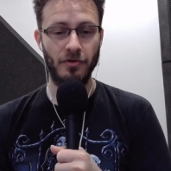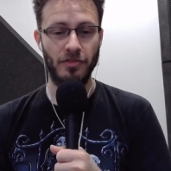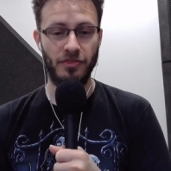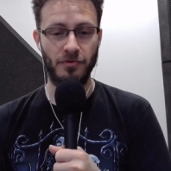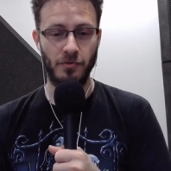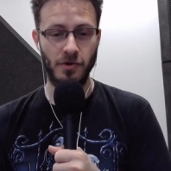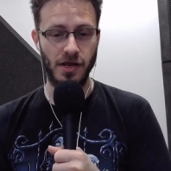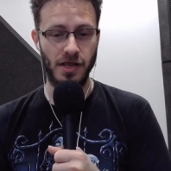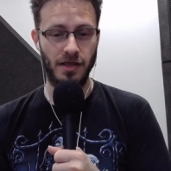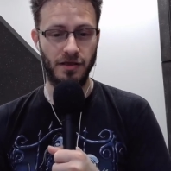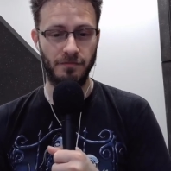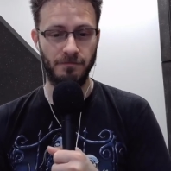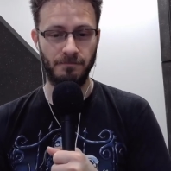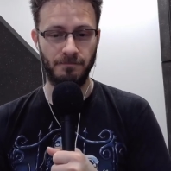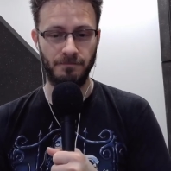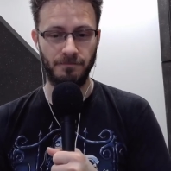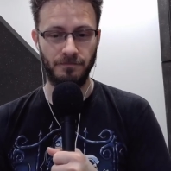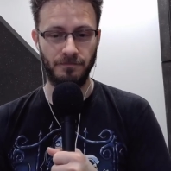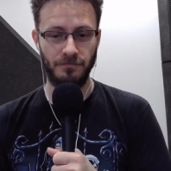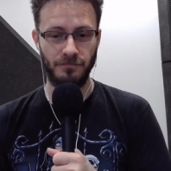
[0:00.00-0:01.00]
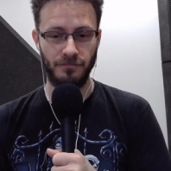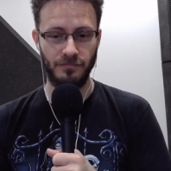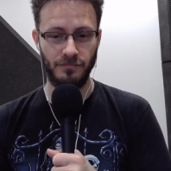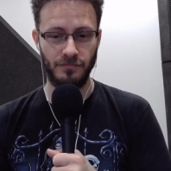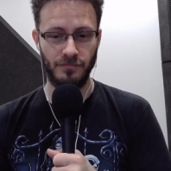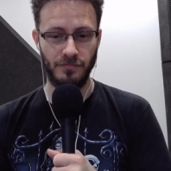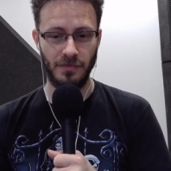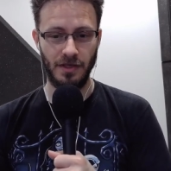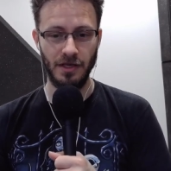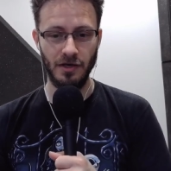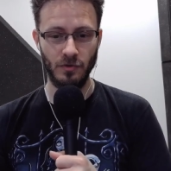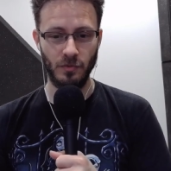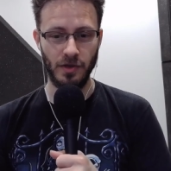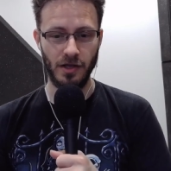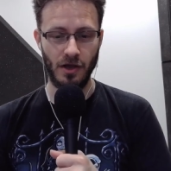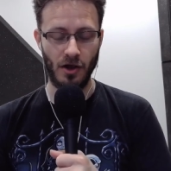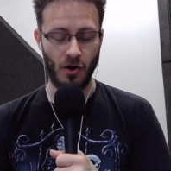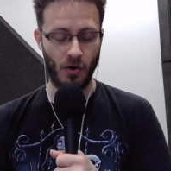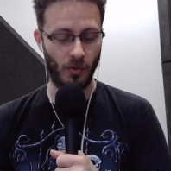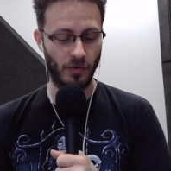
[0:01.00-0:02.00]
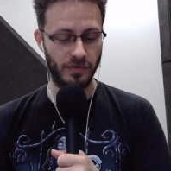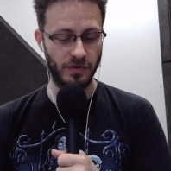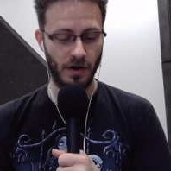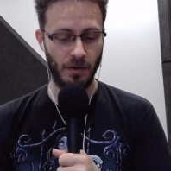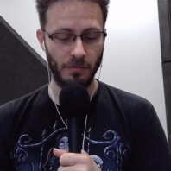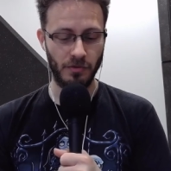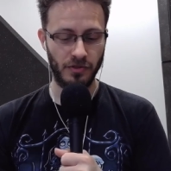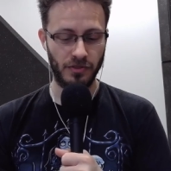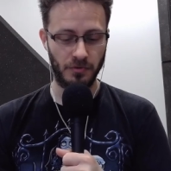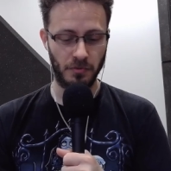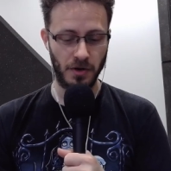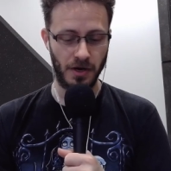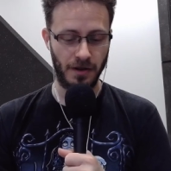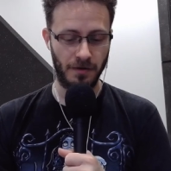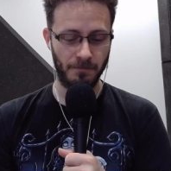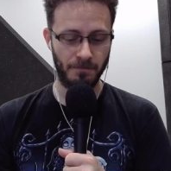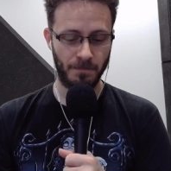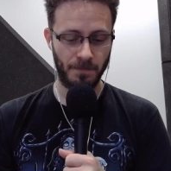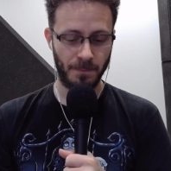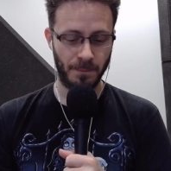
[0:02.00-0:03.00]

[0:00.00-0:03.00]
3. Here we go with number 3.